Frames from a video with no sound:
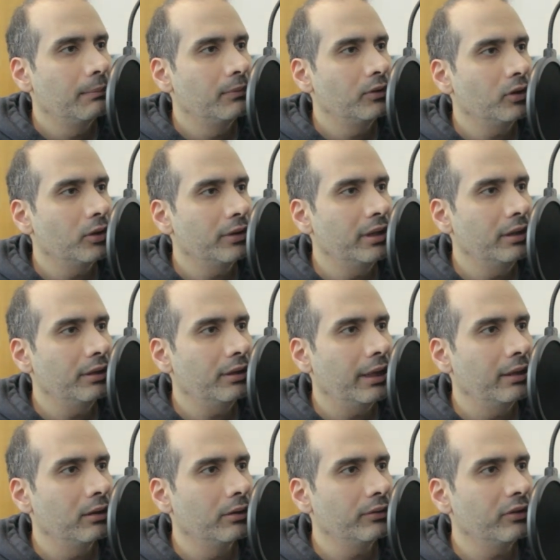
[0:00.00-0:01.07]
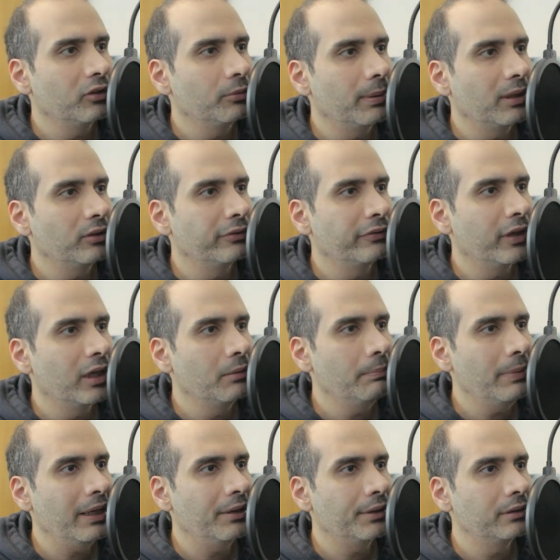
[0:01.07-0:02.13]
So here I also specified
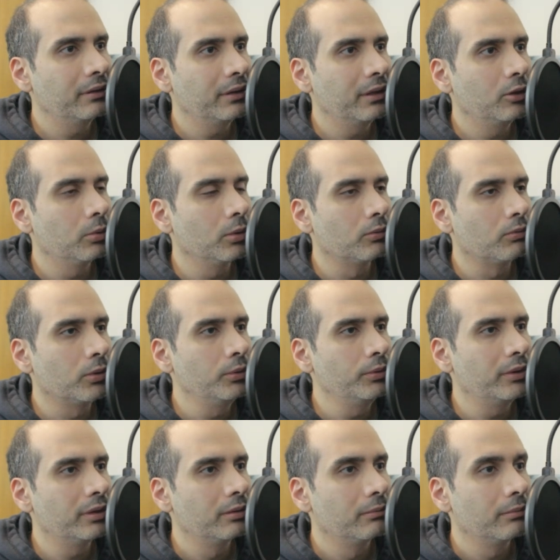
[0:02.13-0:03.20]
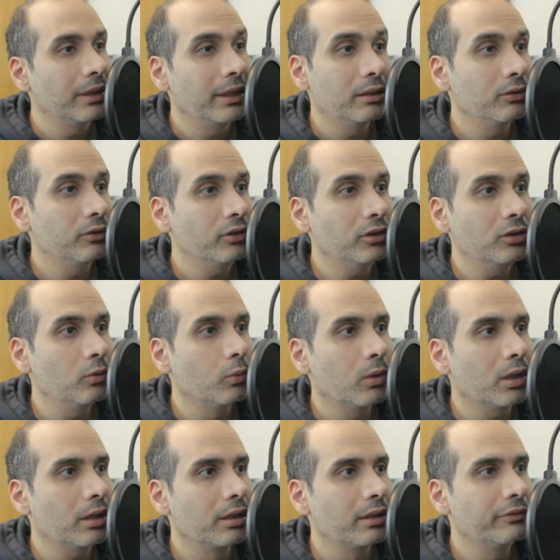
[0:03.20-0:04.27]
parent equal root. It'll still
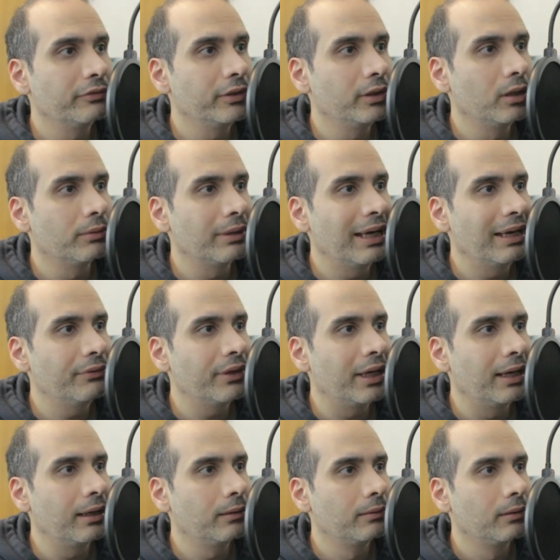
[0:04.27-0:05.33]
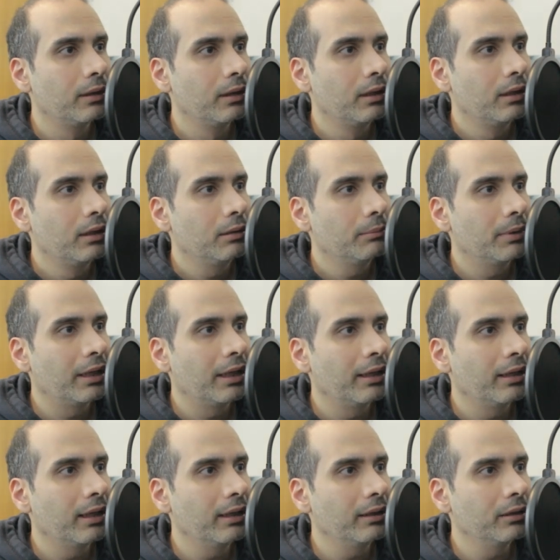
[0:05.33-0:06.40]
work if you don't have that, but I
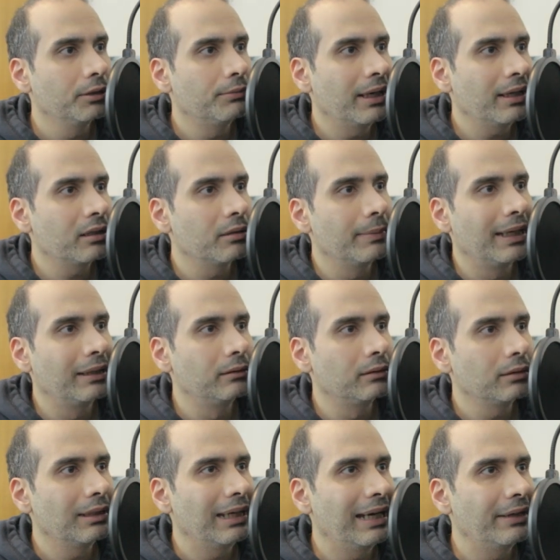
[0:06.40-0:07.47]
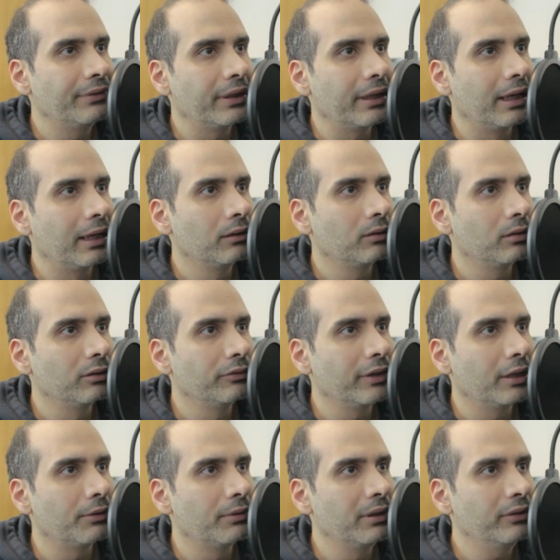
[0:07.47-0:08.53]
highly recommend having that. So if I
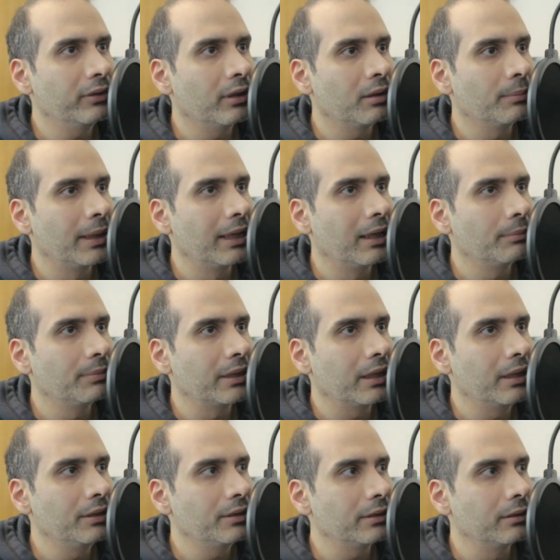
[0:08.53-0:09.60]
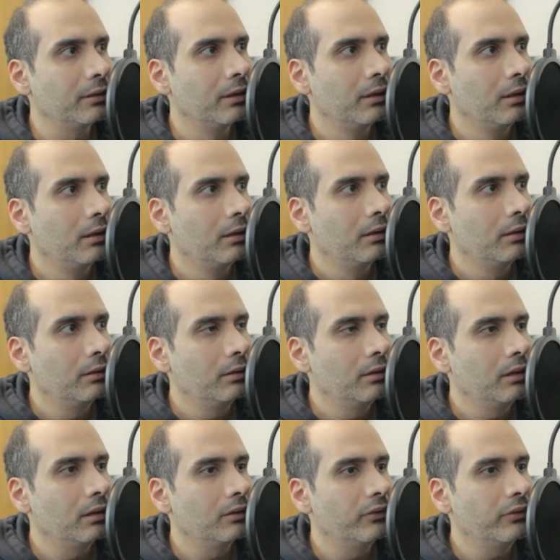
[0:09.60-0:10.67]
restart my application, you
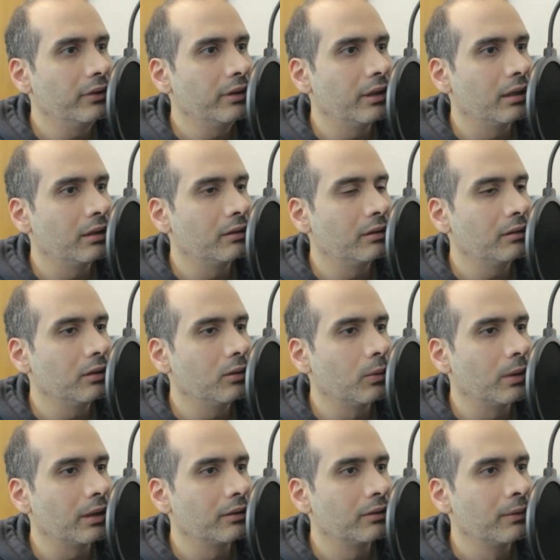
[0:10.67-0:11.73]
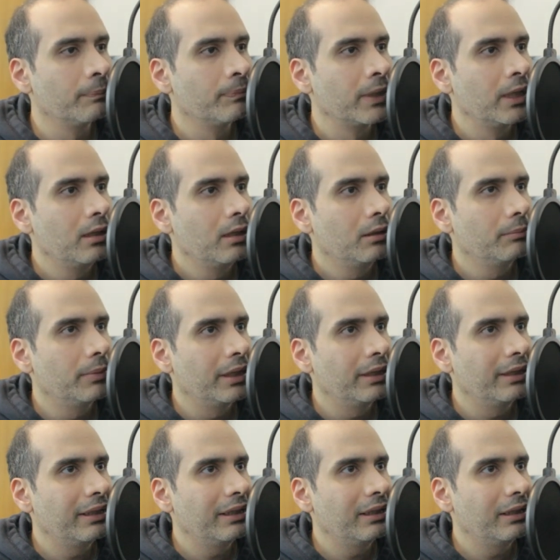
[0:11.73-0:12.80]
can see that it still works. But